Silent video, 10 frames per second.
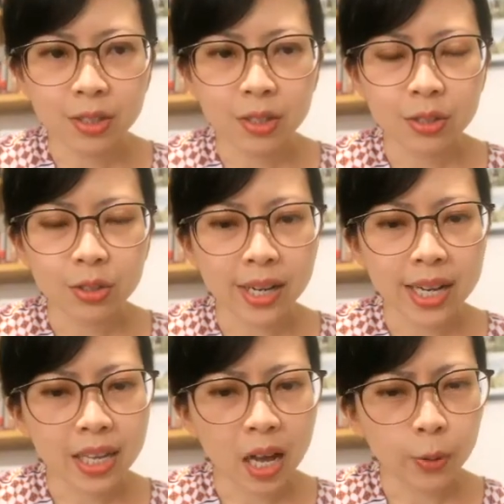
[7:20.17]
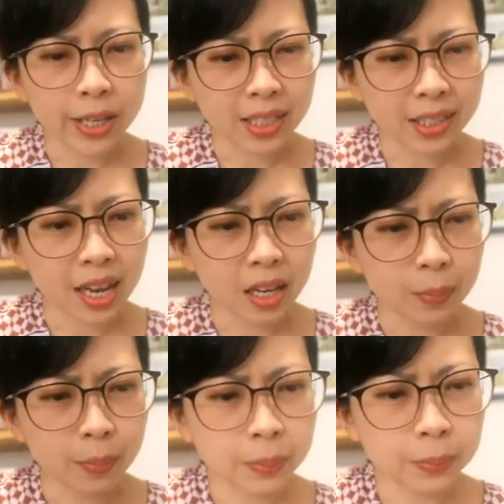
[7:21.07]
So that's how we get the color
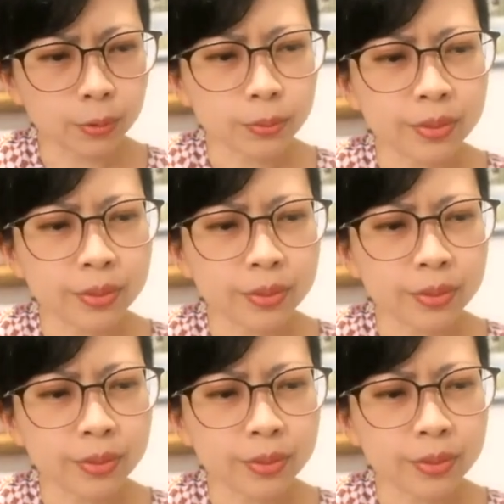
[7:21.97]
purple.